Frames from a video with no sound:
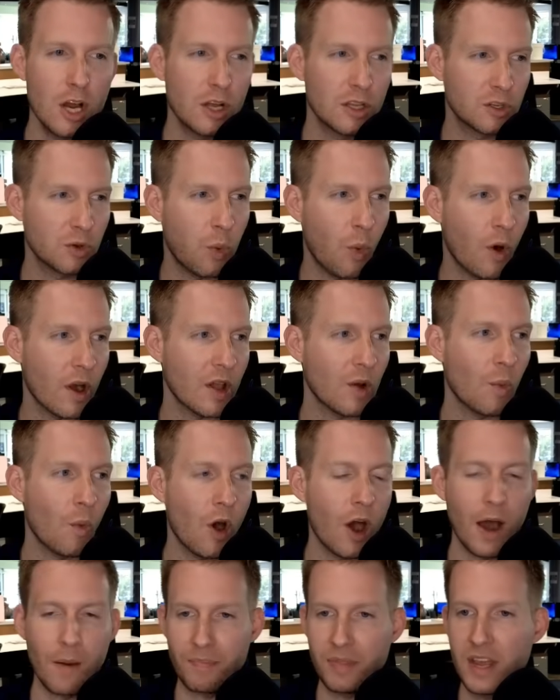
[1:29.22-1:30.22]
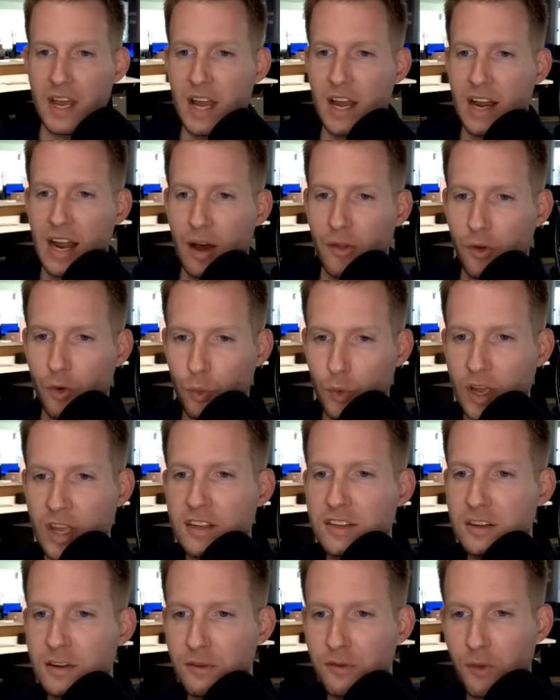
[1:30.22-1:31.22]
21. Now, the
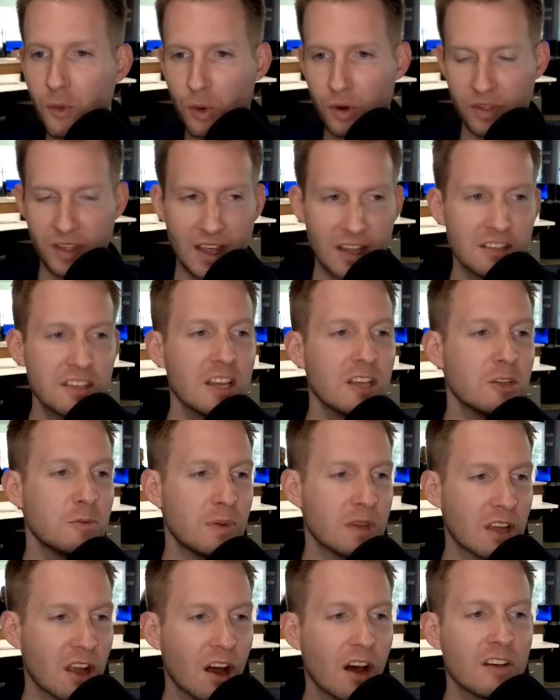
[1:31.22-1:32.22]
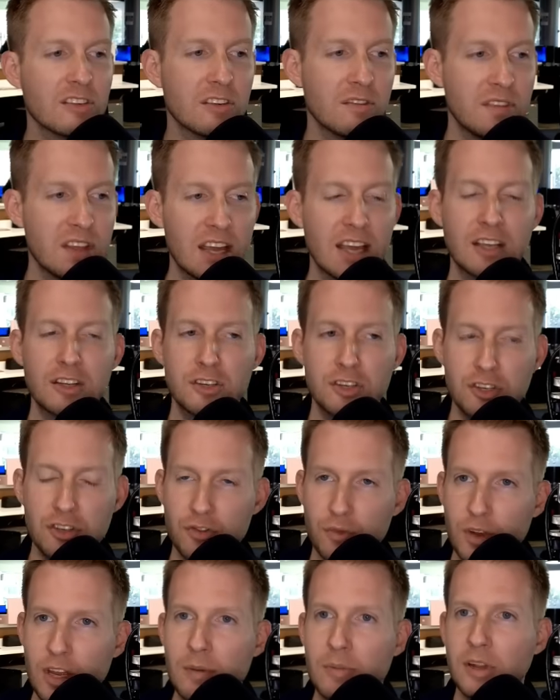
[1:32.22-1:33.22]
reason for this is because of the
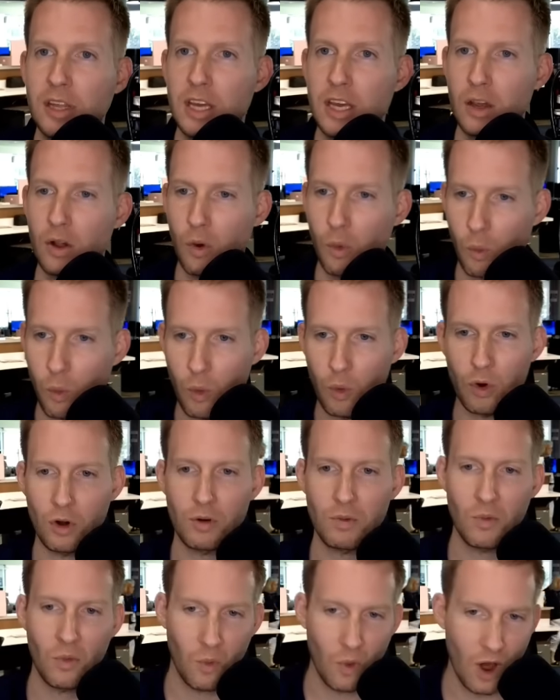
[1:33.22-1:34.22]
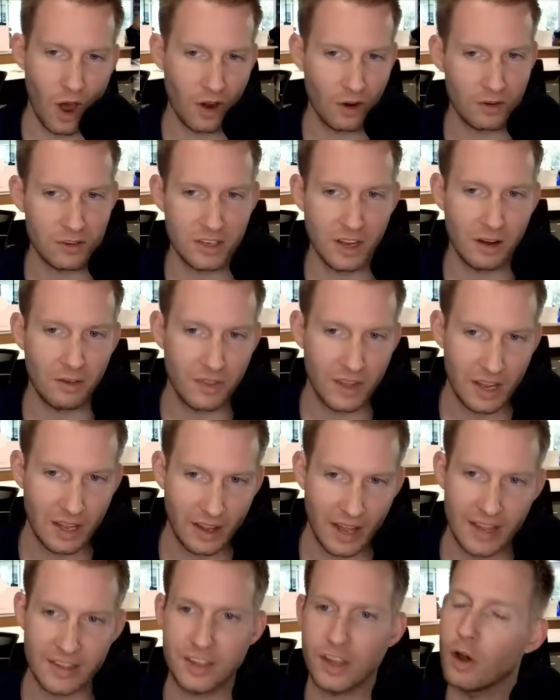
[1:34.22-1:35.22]
extremely warm waters of the
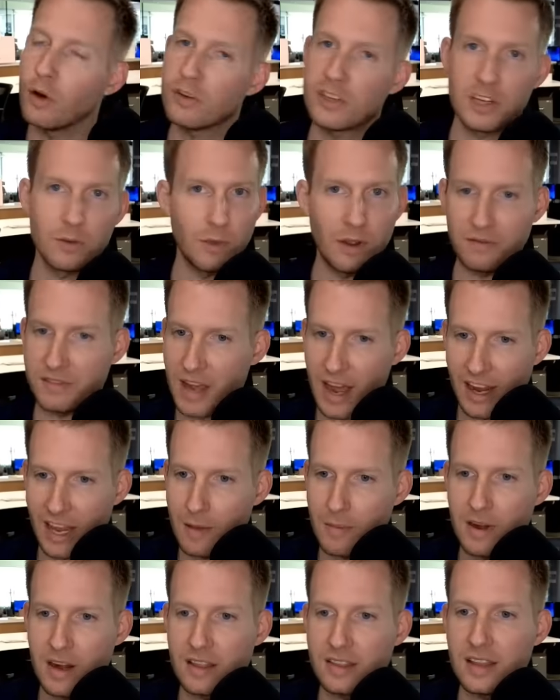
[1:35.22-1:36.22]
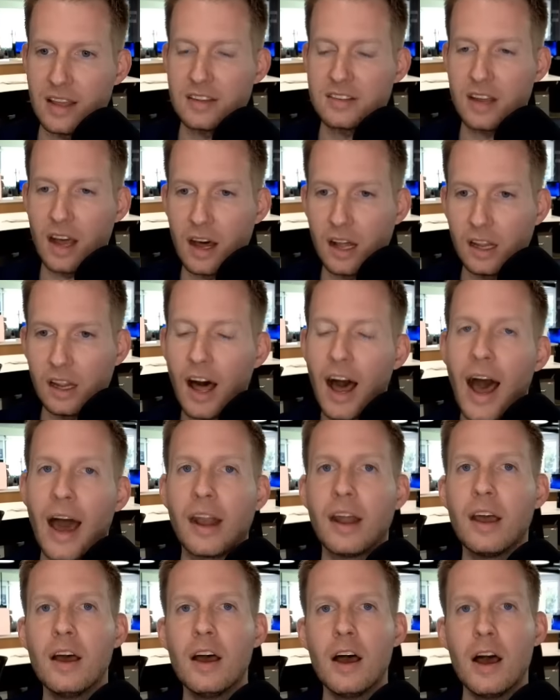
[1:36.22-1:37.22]
Atlantic Ocean. We've documented this a lot.
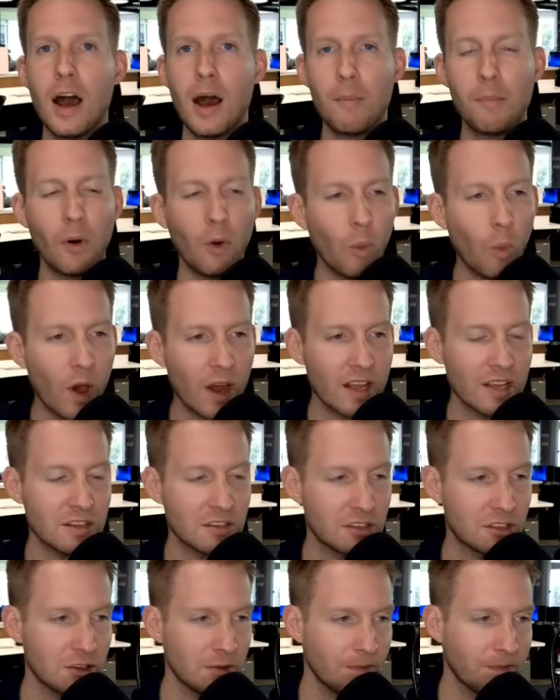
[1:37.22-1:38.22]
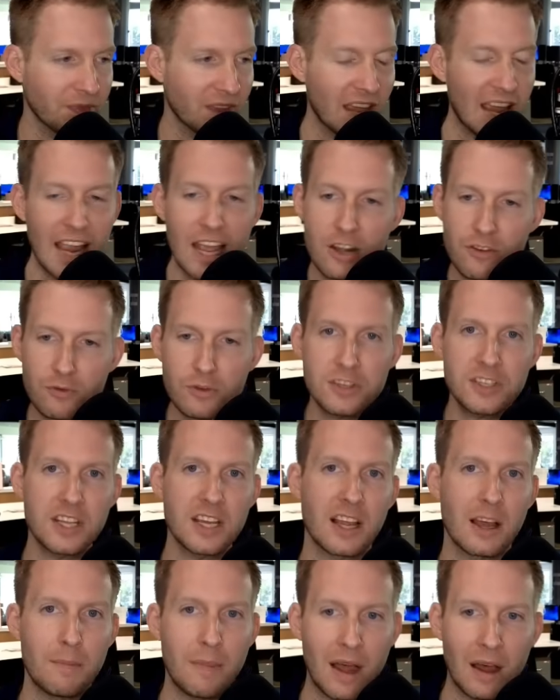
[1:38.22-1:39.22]
But what is
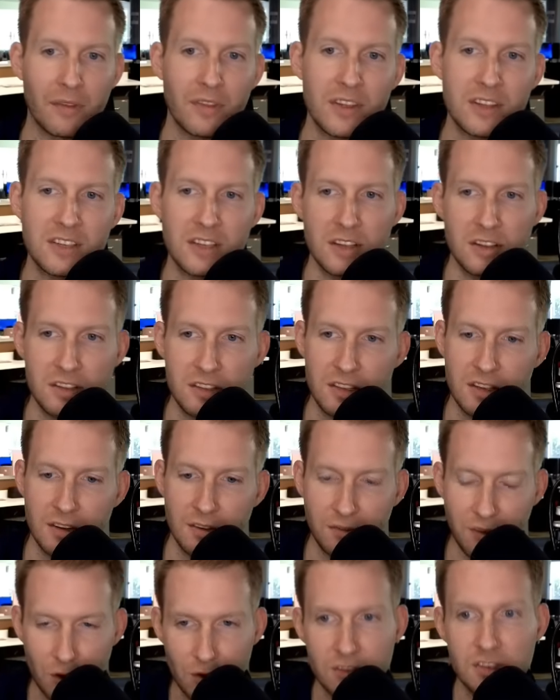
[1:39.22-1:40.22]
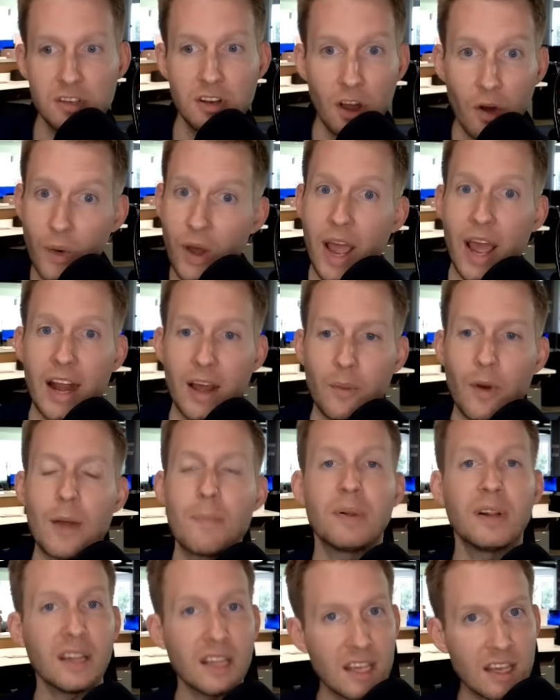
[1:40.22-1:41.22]
interesting about this is the folks at NOAA, anyway,
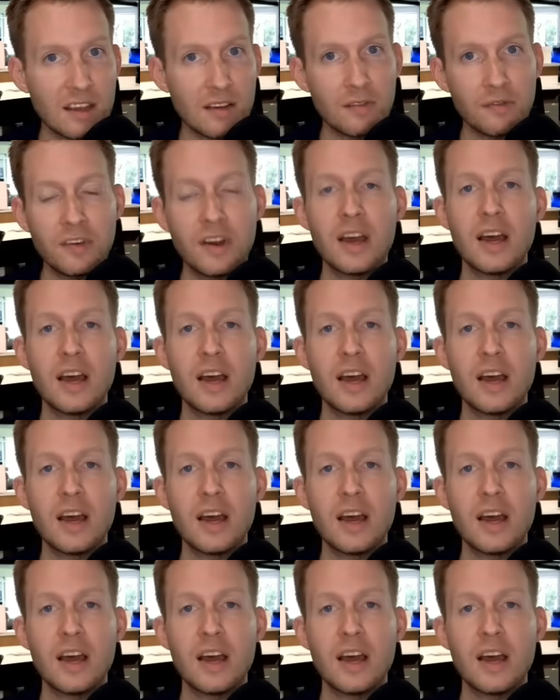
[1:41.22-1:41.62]
believe